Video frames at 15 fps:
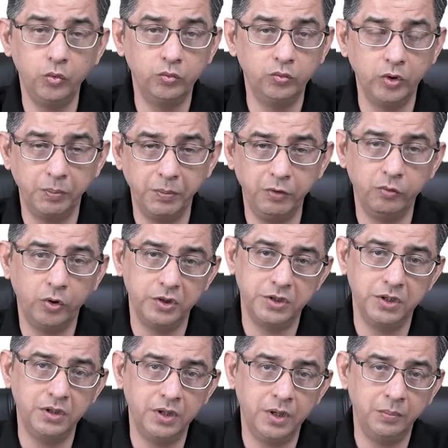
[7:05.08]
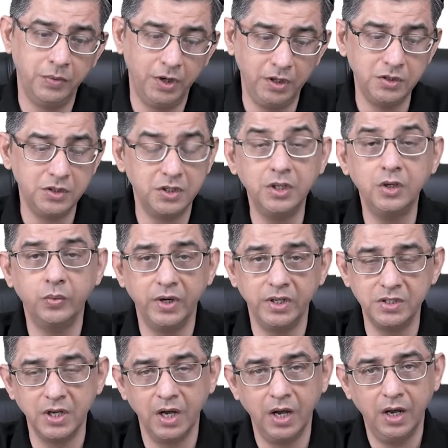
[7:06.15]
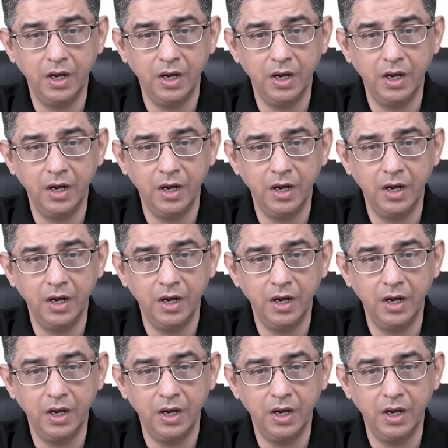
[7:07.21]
you would be watching them in sequence,